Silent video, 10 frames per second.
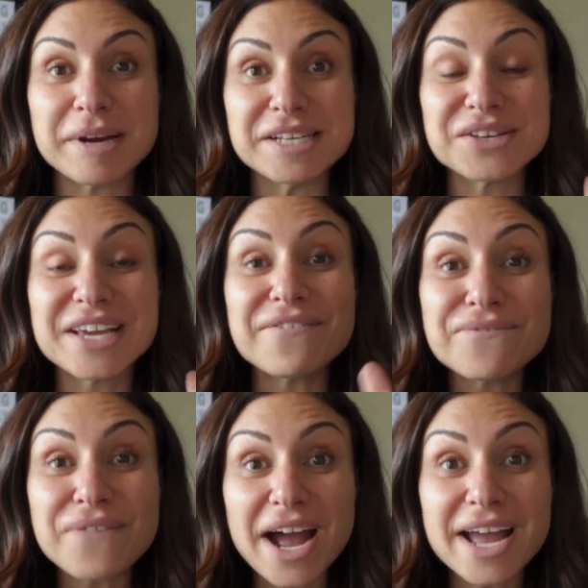So you get
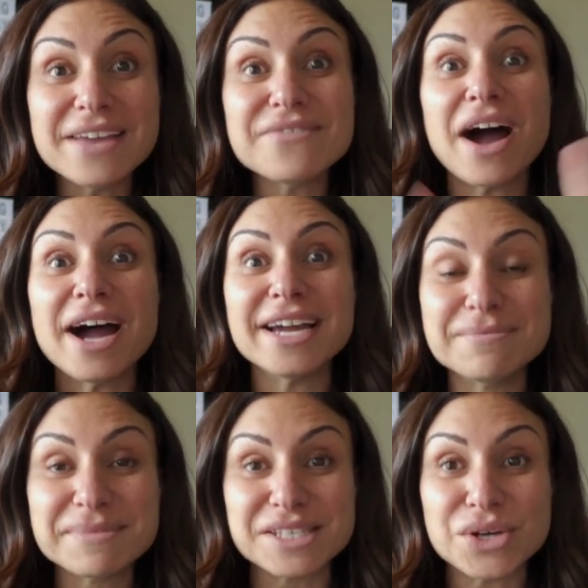five
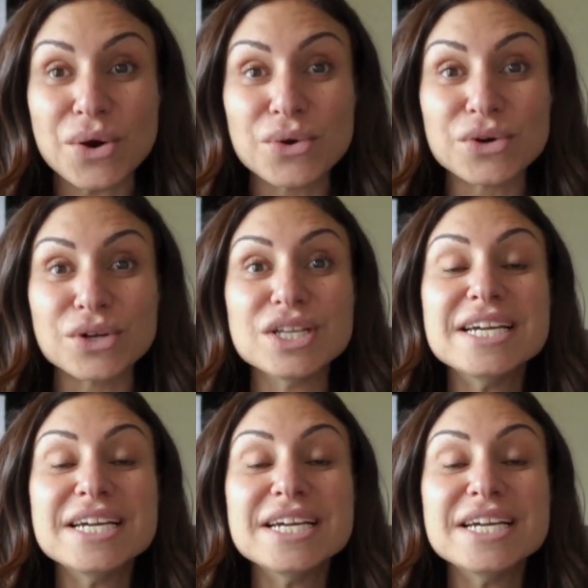items in total